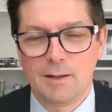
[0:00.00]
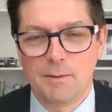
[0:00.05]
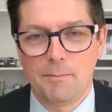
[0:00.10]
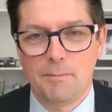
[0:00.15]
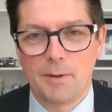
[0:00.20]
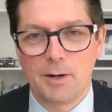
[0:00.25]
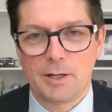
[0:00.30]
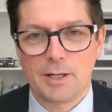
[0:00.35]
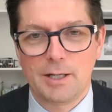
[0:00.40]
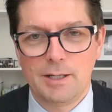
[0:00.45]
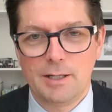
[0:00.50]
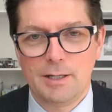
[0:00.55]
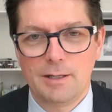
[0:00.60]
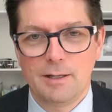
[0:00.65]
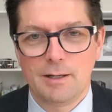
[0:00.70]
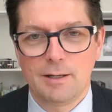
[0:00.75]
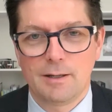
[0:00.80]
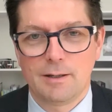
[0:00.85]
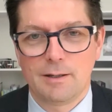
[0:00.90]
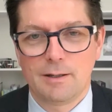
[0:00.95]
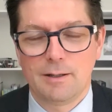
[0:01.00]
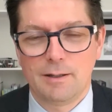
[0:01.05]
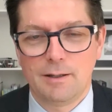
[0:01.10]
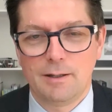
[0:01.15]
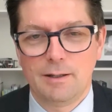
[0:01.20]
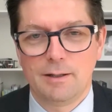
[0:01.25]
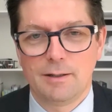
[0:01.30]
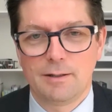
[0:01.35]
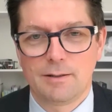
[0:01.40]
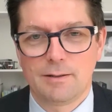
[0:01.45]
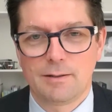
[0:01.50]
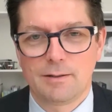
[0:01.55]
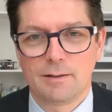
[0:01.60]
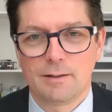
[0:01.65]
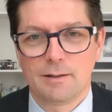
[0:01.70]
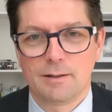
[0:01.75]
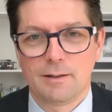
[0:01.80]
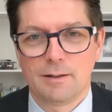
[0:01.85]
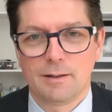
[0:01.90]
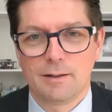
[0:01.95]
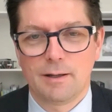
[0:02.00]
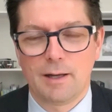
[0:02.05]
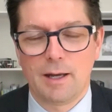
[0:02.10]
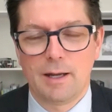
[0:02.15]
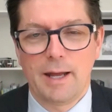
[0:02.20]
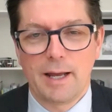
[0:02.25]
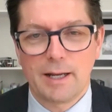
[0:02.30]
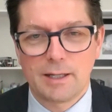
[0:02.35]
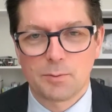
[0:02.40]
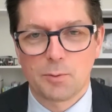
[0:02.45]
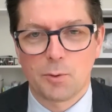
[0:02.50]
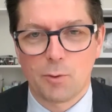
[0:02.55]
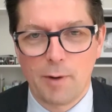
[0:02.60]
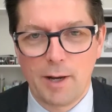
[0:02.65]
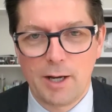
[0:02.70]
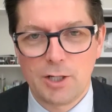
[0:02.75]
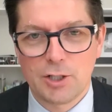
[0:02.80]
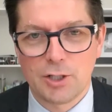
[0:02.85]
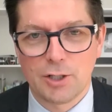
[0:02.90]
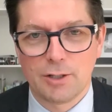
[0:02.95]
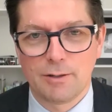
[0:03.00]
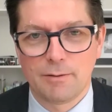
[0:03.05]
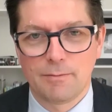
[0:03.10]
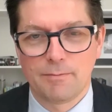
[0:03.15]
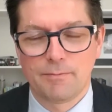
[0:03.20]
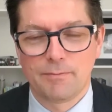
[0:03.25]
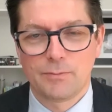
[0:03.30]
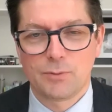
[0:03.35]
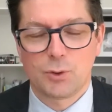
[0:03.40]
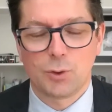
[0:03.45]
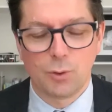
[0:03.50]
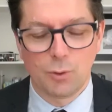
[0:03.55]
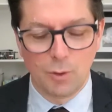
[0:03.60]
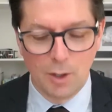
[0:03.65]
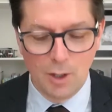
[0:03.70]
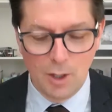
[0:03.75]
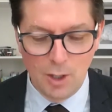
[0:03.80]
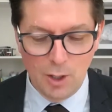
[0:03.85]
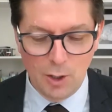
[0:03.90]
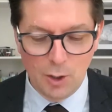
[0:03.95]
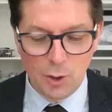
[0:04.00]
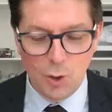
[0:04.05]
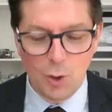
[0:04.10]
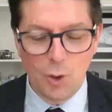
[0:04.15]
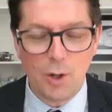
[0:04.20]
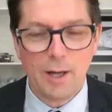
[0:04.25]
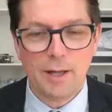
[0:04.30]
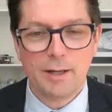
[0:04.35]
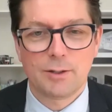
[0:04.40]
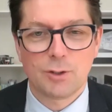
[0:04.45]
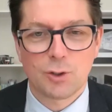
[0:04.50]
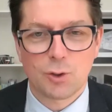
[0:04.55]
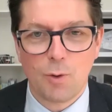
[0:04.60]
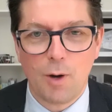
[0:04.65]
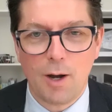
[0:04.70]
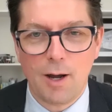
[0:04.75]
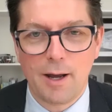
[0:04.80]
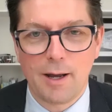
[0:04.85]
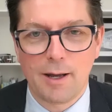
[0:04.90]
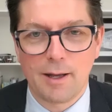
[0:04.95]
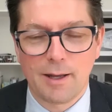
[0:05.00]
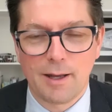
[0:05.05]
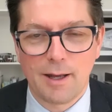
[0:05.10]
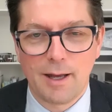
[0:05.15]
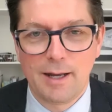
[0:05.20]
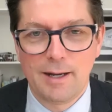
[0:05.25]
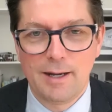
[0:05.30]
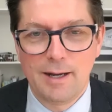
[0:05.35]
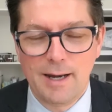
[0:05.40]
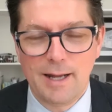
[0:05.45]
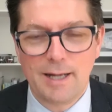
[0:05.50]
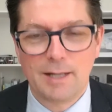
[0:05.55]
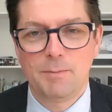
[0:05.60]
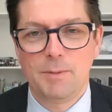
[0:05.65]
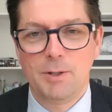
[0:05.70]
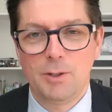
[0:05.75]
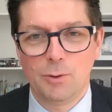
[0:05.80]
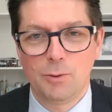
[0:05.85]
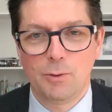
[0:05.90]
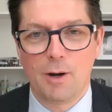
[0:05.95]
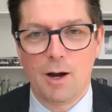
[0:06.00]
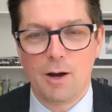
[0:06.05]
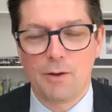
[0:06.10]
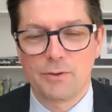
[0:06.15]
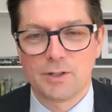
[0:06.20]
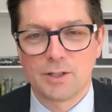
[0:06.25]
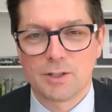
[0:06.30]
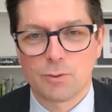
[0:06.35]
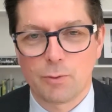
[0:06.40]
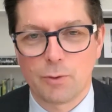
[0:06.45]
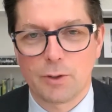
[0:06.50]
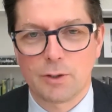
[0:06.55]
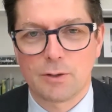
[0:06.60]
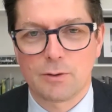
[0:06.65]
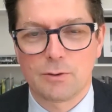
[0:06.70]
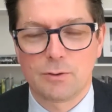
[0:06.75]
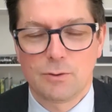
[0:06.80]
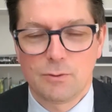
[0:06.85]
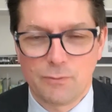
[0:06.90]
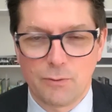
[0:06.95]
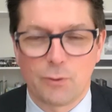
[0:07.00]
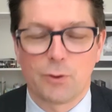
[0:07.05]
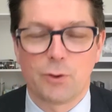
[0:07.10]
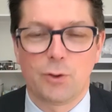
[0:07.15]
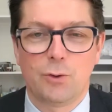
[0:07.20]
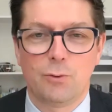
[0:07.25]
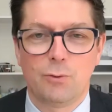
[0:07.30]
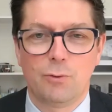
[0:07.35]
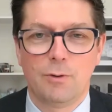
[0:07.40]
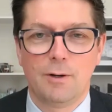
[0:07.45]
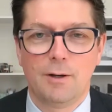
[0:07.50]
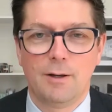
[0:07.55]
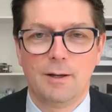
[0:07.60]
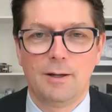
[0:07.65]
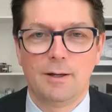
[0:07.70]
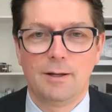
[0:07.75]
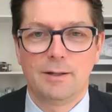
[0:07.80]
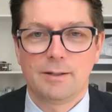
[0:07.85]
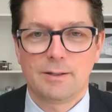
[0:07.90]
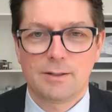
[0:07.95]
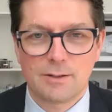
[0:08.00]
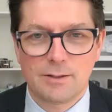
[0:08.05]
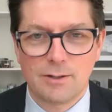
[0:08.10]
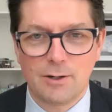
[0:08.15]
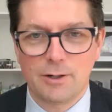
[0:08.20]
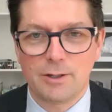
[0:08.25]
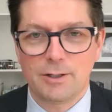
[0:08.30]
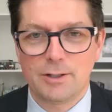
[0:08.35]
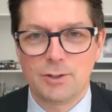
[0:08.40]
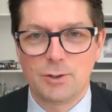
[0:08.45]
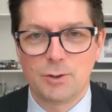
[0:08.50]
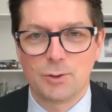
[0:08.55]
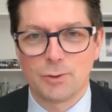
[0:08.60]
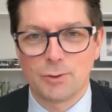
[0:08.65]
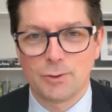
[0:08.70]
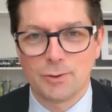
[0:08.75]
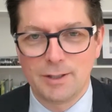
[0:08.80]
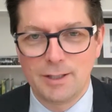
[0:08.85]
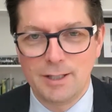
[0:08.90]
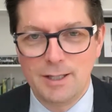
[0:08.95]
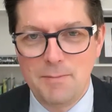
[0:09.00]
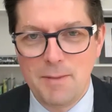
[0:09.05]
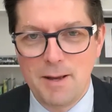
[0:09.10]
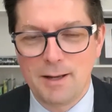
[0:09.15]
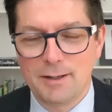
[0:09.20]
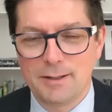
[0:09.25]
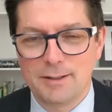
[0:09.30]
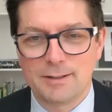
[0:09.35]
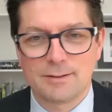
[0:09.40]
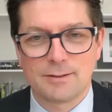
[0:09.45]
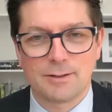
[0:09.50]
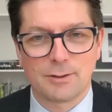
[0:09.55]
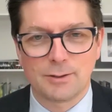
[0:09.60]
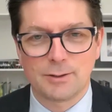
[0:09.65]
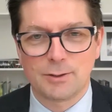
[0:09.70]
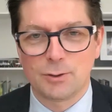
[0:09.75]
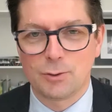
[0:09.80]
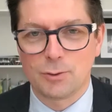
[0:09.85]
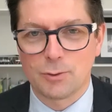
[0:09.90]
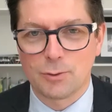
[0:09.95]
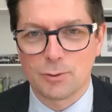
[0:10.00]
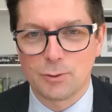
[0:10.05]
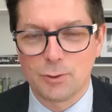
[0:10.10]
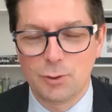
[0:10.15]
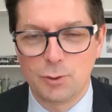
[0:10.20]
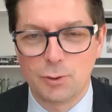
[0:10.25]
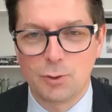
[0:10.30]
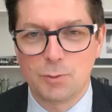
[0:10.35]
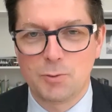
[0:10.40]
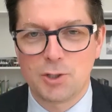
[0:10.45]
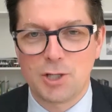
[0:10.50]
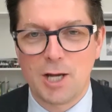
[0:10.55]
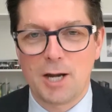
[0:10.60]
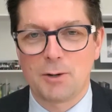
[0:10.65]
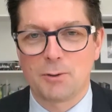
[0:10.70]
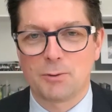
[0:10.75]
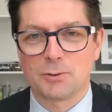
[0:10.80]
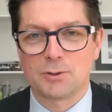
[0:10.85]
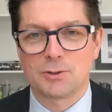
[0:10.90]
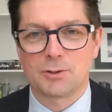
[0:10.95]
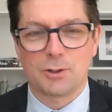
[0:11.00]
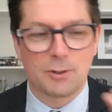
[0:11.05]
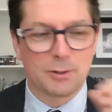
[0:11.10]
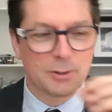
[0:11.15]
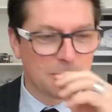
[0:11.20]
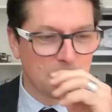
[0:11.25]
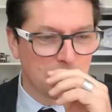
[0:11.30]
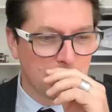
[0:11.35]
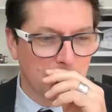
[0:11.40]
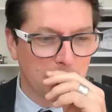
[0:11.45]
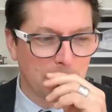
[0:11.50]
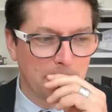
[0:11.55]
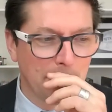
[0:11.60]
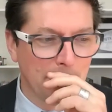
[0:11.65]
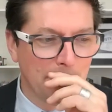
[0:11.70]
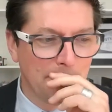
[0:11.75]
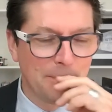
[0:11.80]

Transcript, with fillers: Marketing is an exploration. So go ahead and try and let me know how this works for you. Start your email list, start your YouTube channel, start your